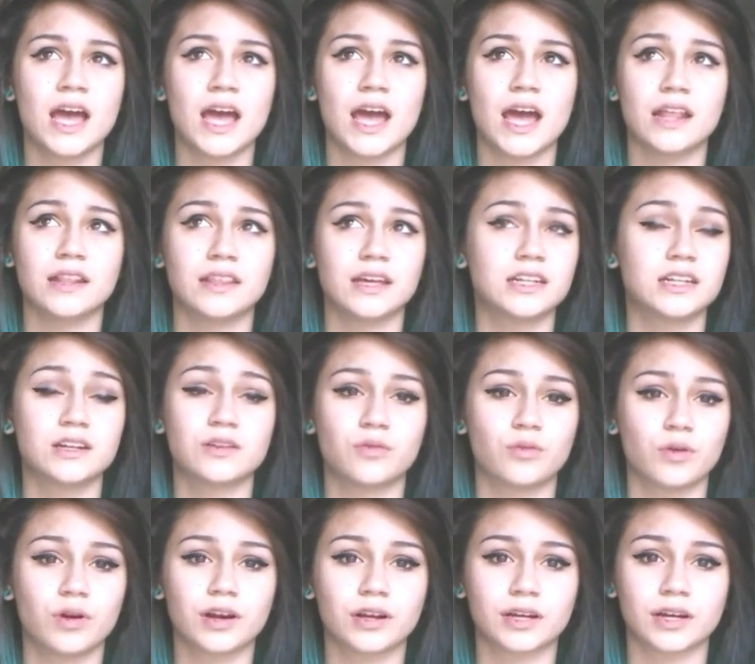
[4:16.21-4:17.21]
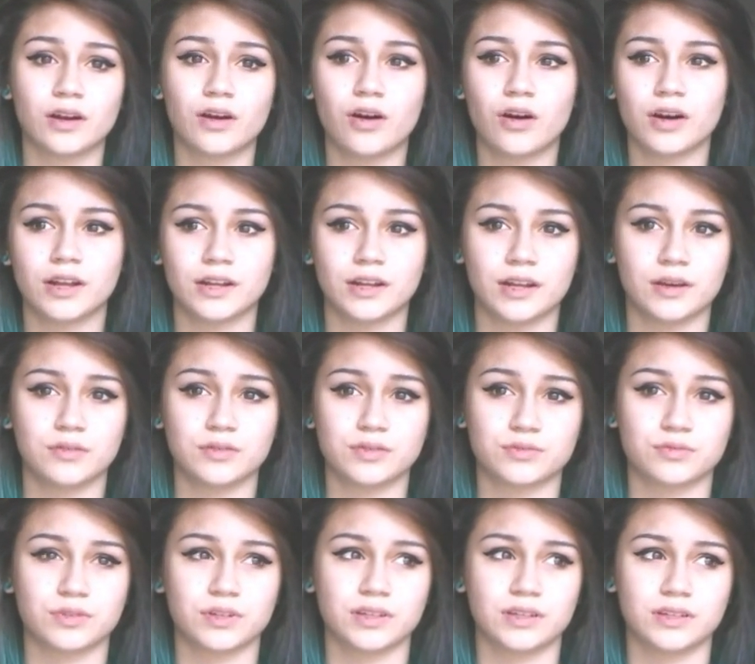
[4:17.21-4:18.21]
and they didn't work at all, and it
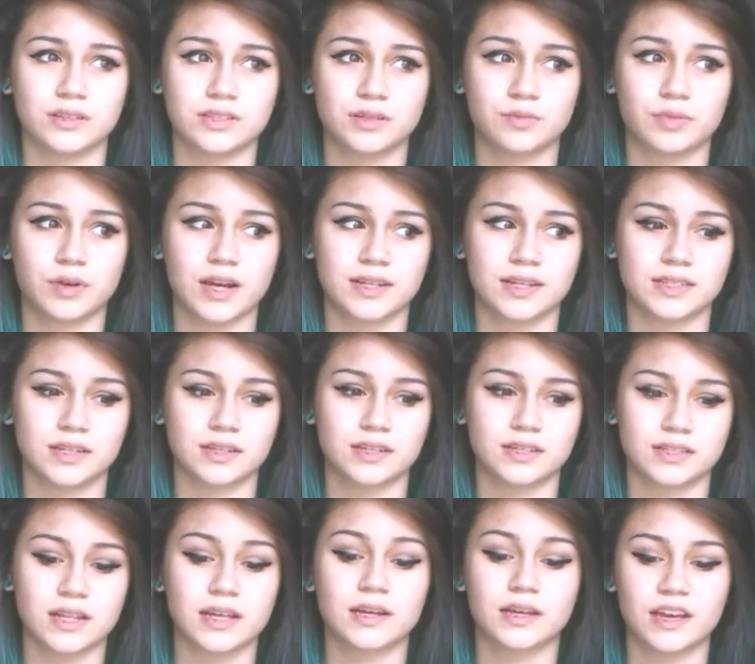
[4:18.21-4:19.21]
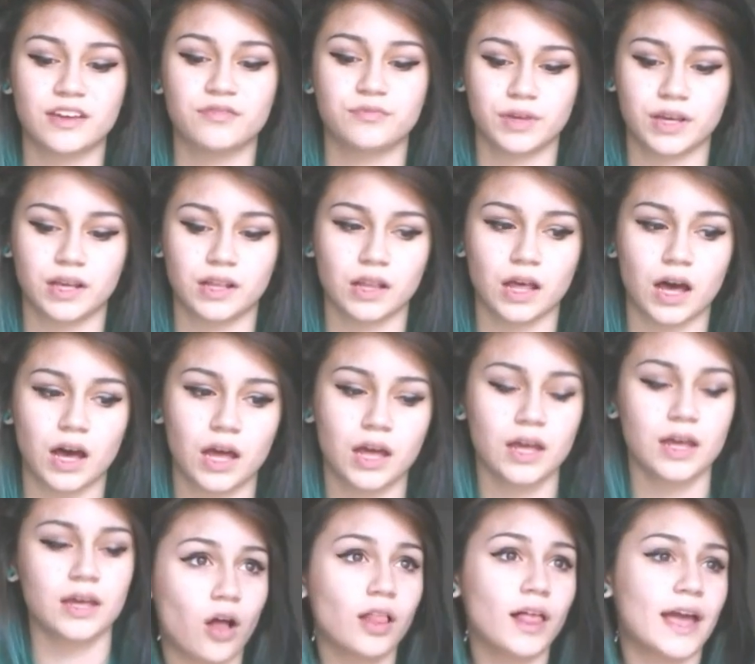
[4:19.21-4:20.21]
was really surprising because they gave me a lot.
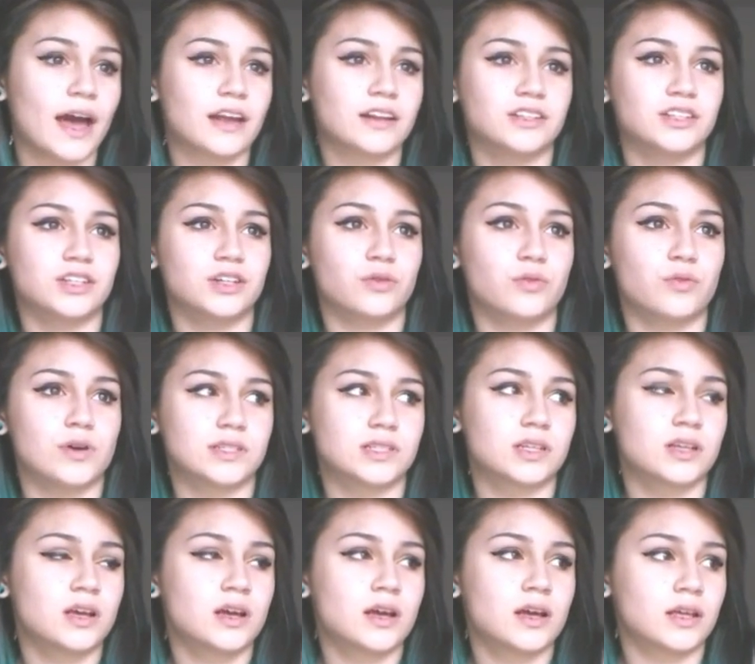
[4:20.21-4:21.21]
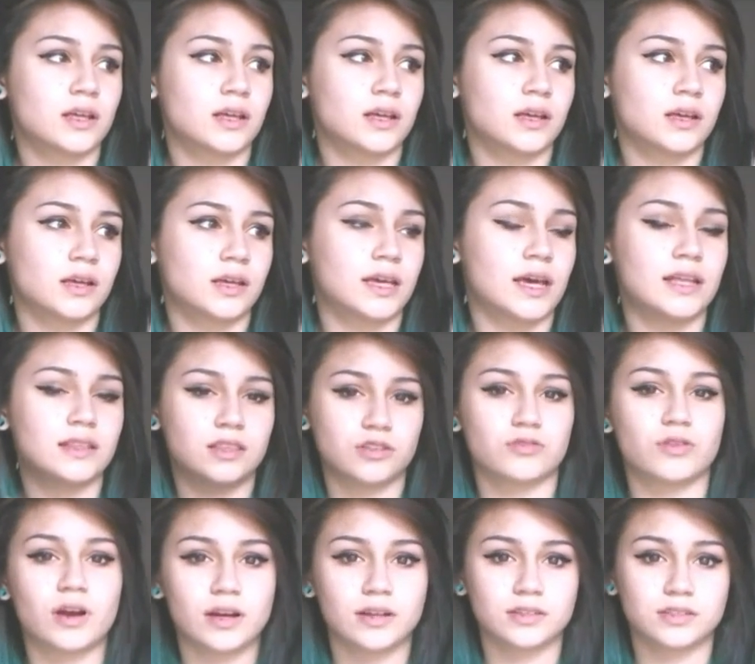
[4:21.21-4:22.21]
All I had to do was get
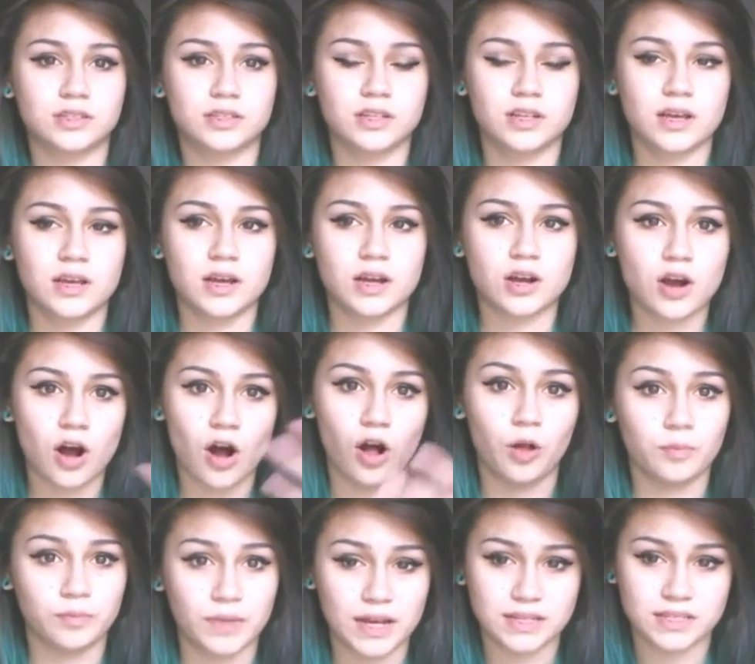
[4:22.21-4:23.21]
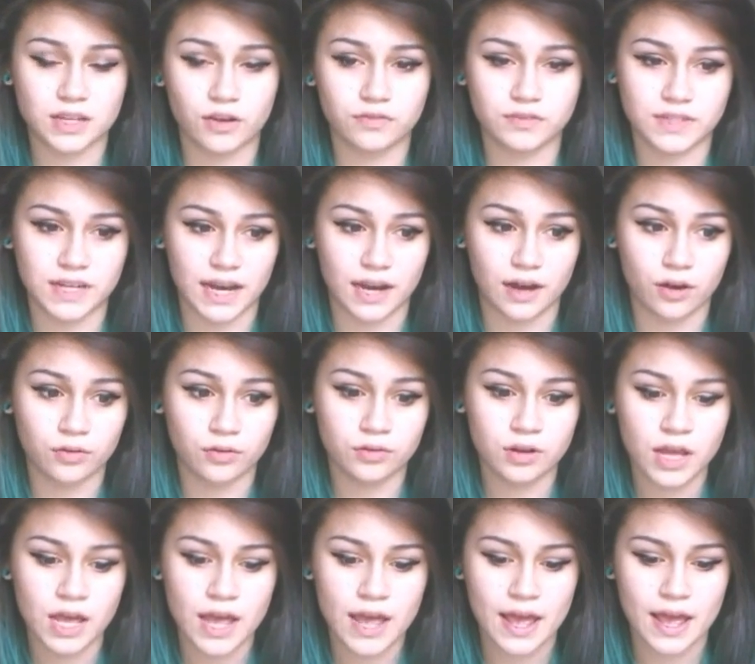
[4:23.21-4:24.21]
the drugs calm myself
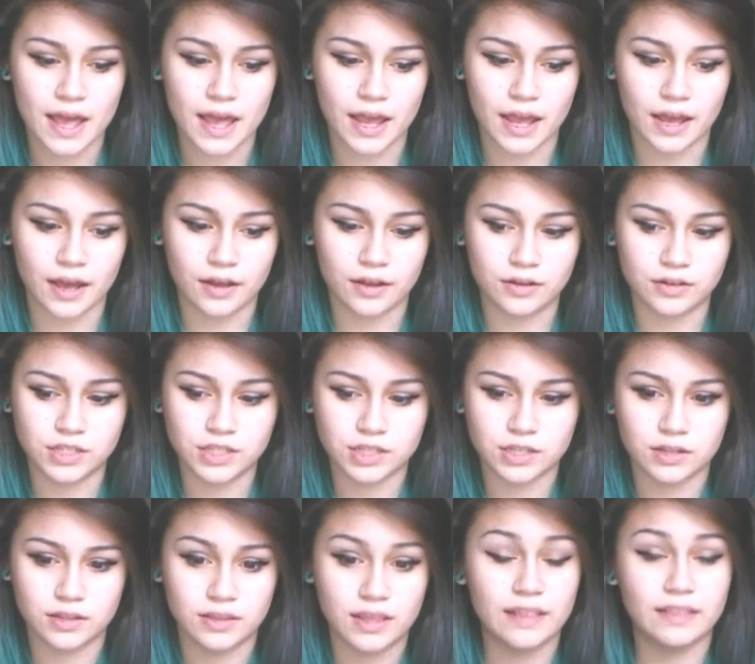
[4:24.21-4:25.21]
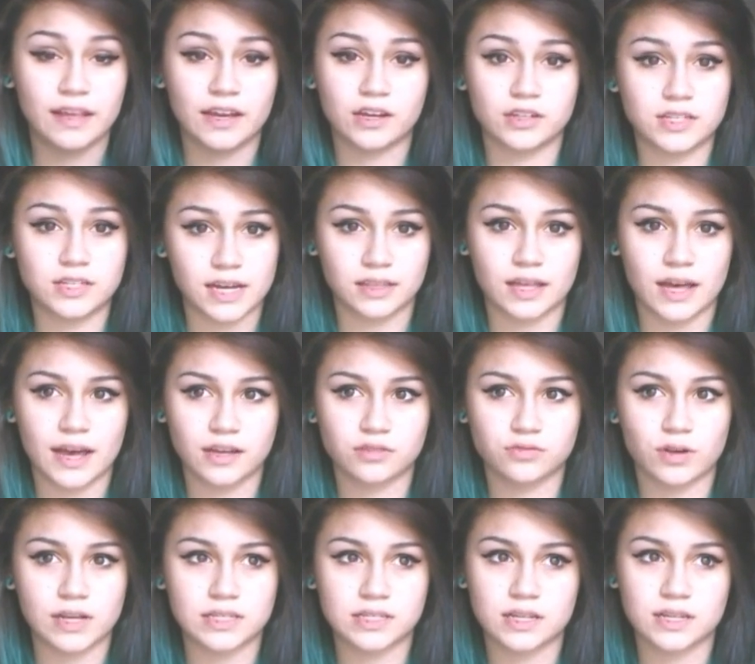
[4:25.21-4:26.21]
down and then they could take the
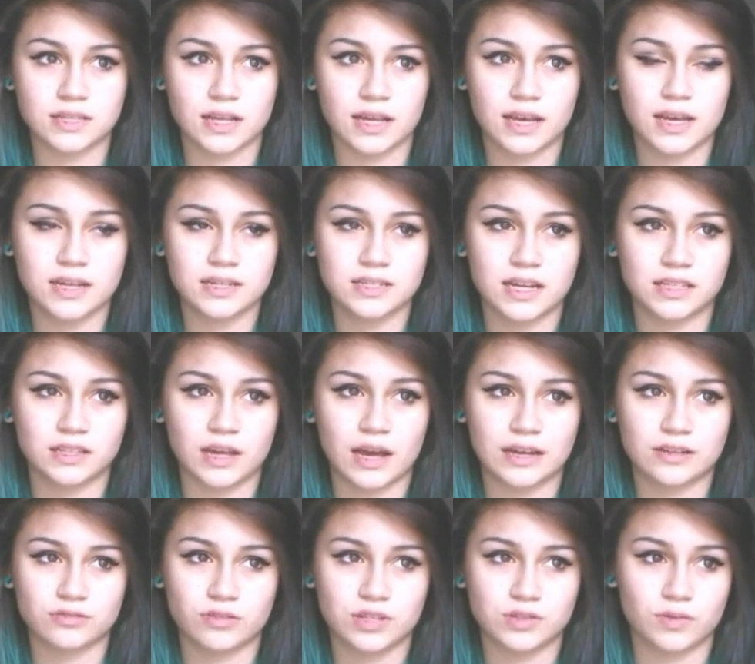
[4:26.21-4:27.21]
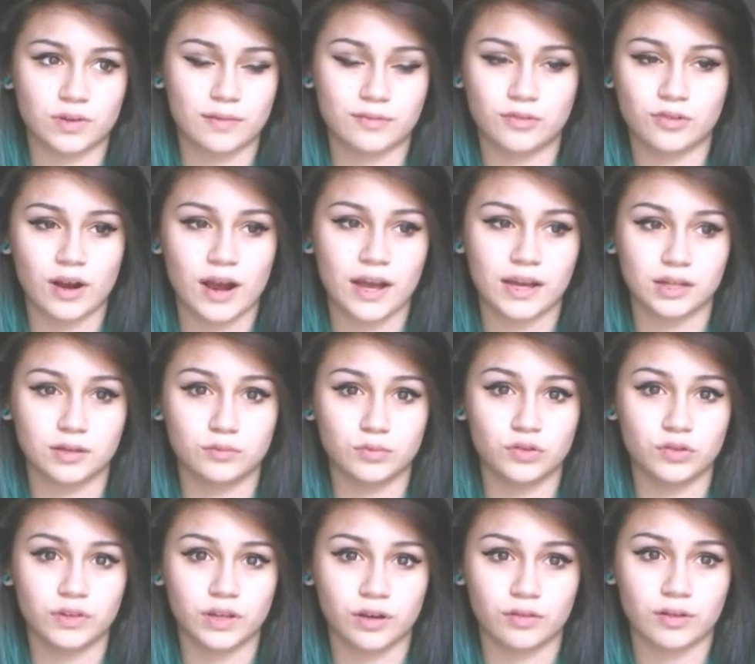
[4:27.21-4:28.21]
x-rays because they can't take the x-rays when I'm crying and
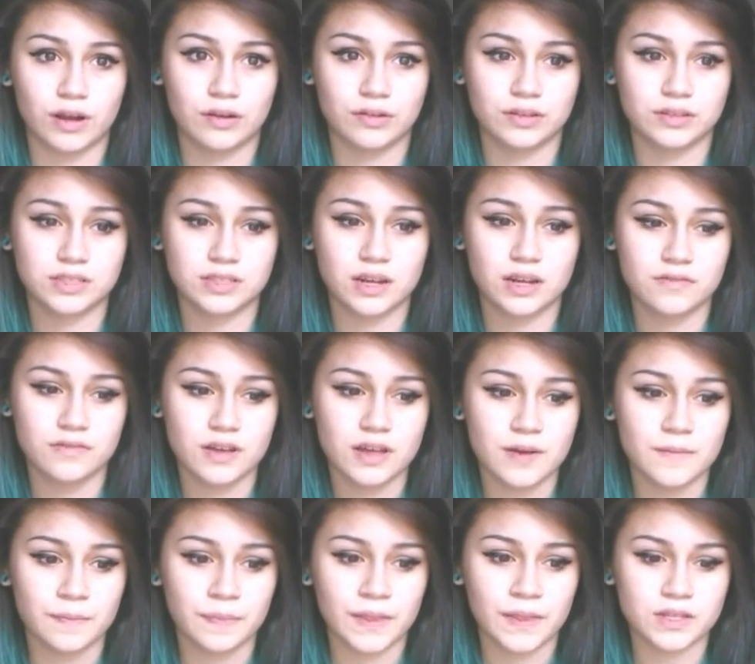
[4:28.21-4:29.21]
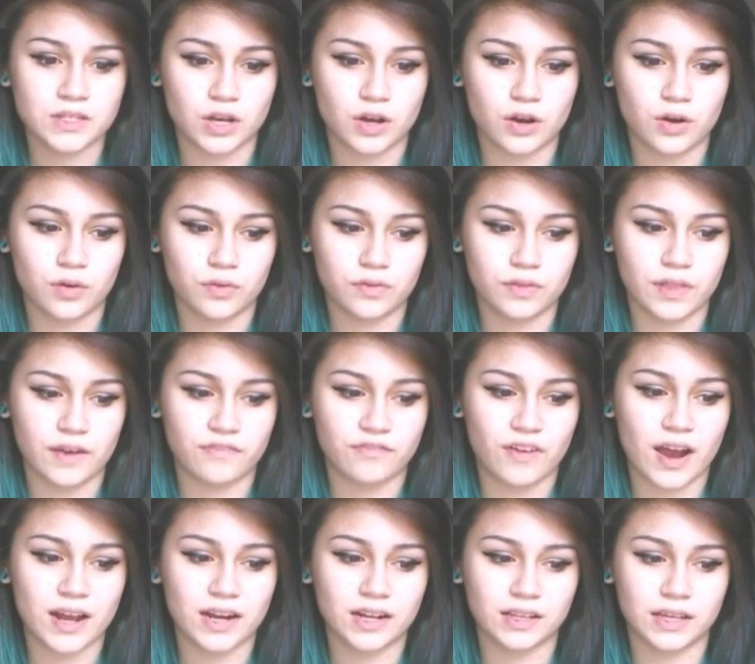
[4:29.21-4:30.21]
moving around and stuff. So they
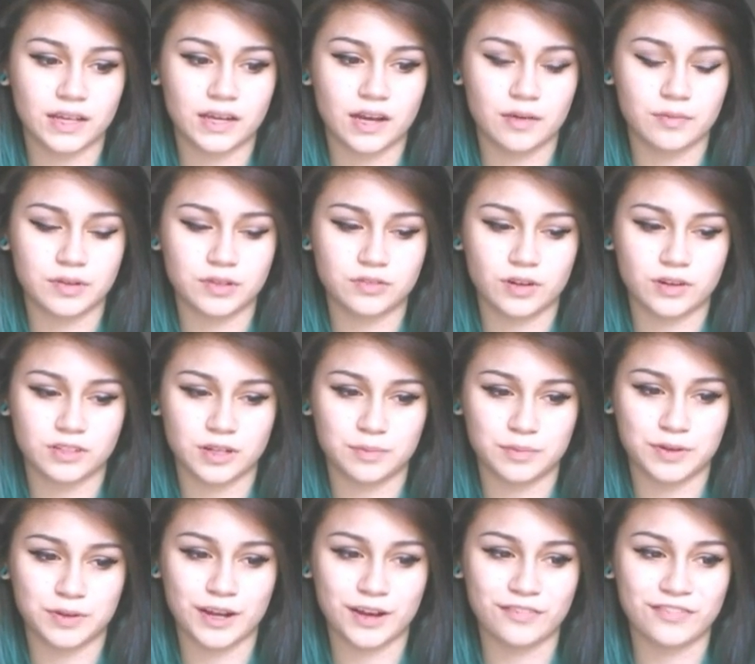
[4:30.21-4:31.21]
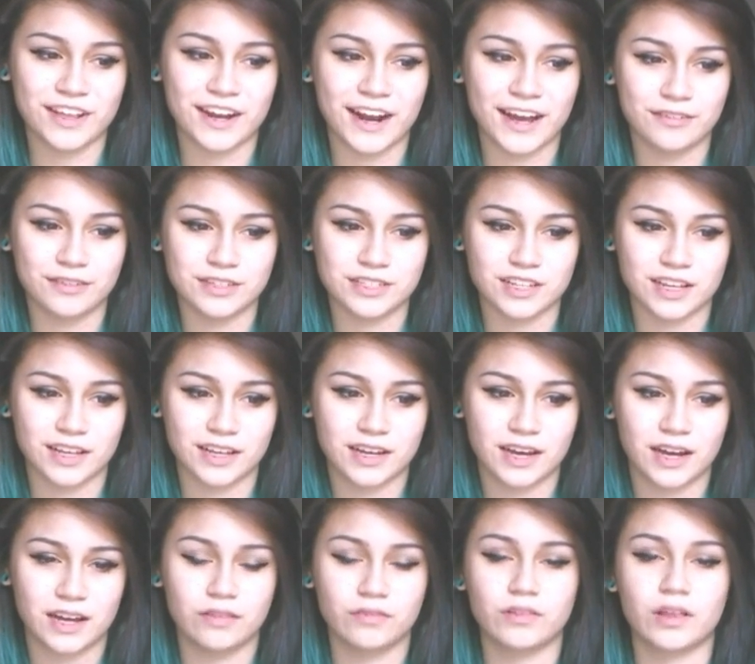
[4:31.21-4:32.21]
finally got me drugged up enough that I was like
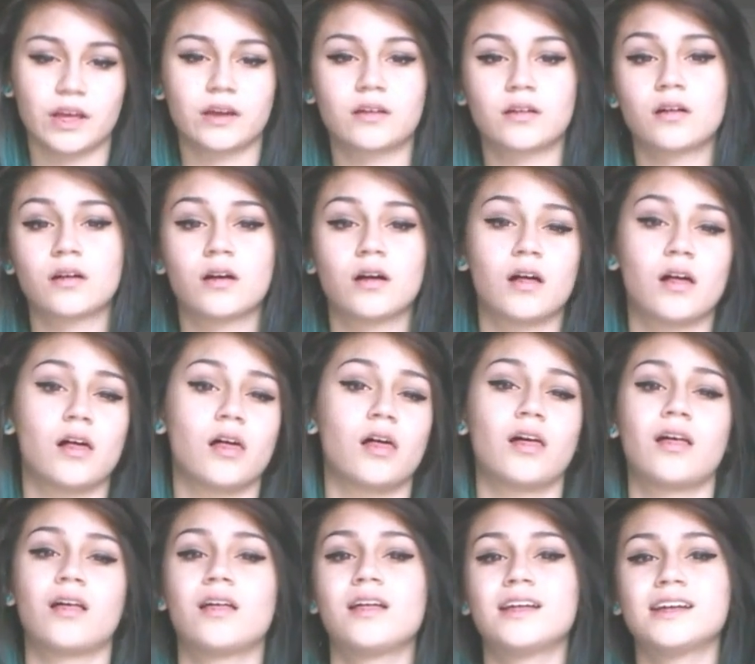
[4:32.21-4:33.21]
kind of like, uh.